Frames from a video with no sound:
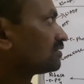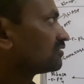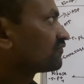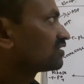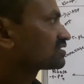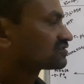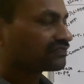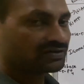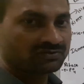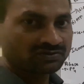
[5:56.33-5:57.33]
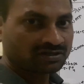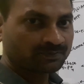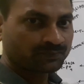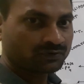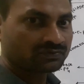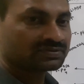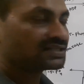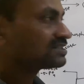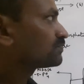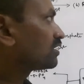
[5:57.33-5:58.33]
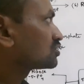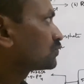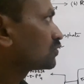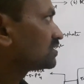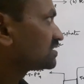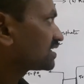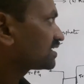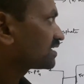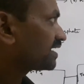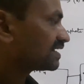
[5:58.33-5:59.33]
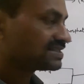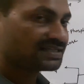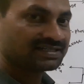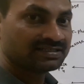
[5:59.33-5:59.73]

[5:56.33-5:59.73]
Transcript: the first formed compound, that is phosphoglyceric acid.